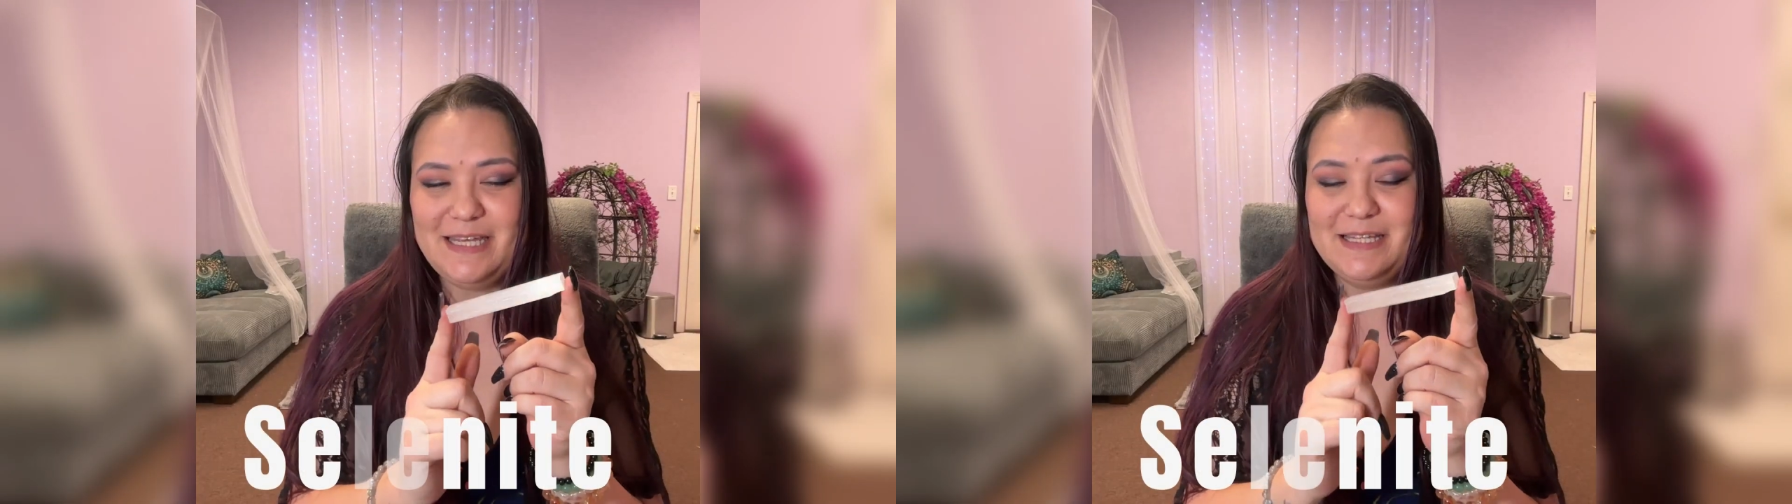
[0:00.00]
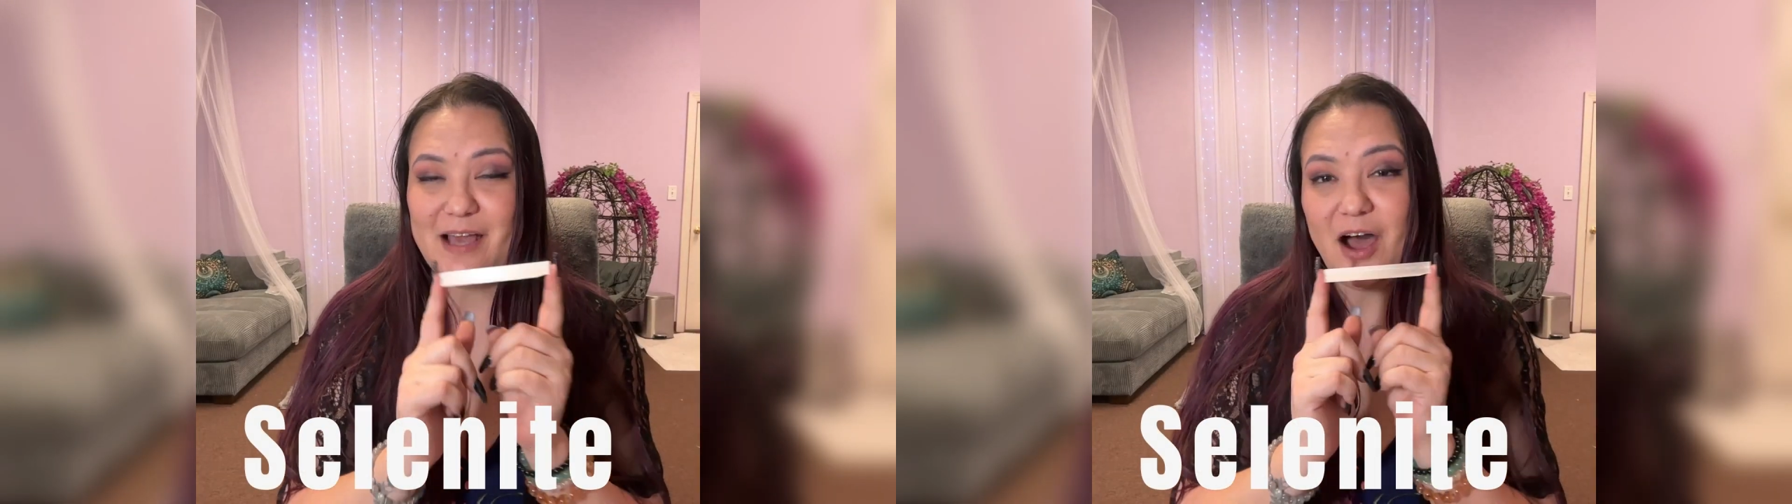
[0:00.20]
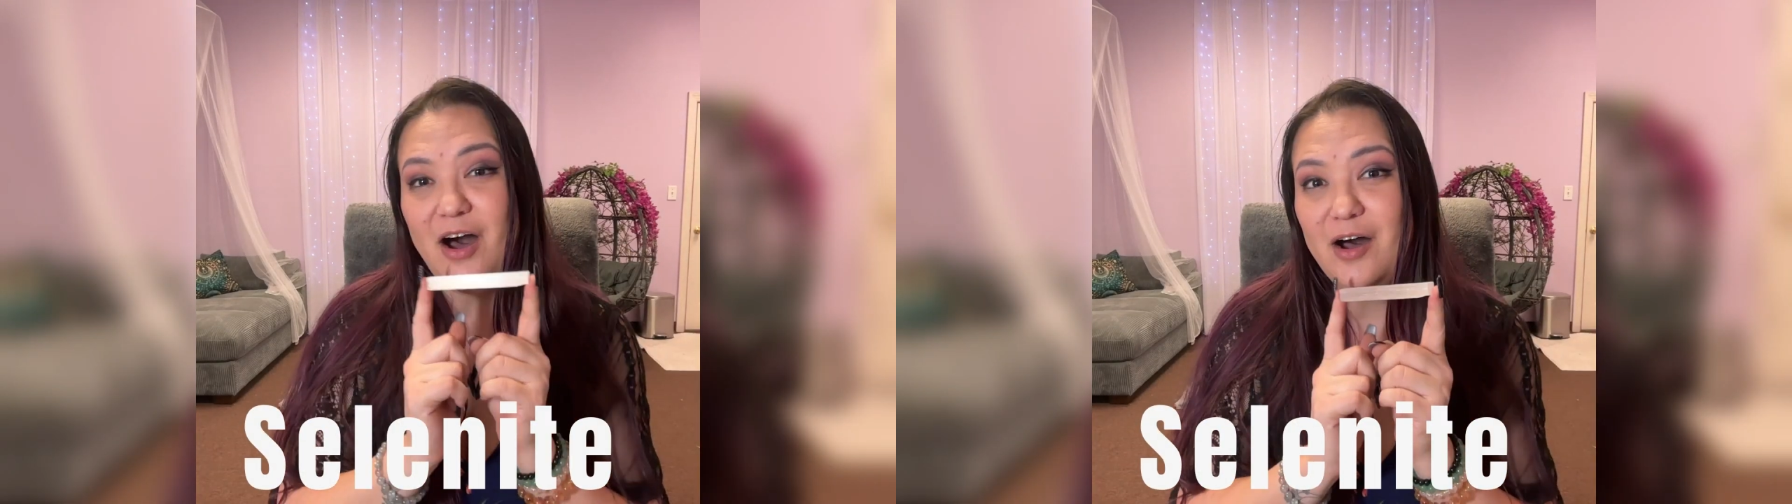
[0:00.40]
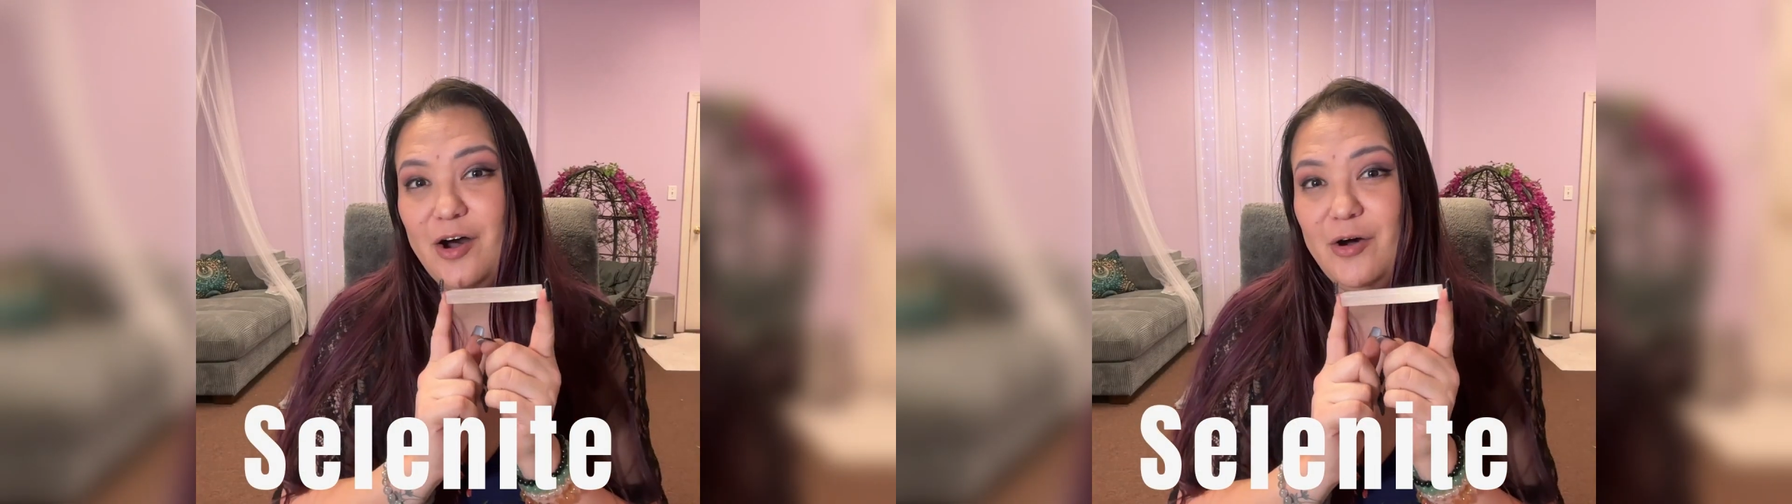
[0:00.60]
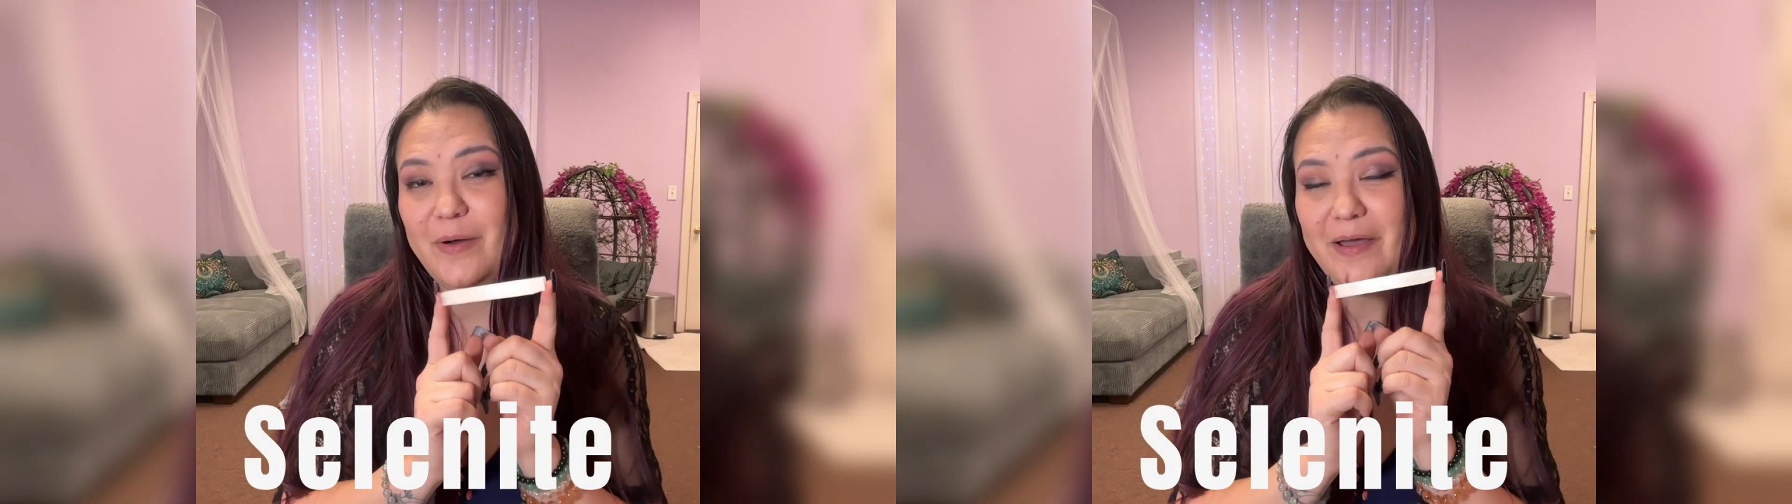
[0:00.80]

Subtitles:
is all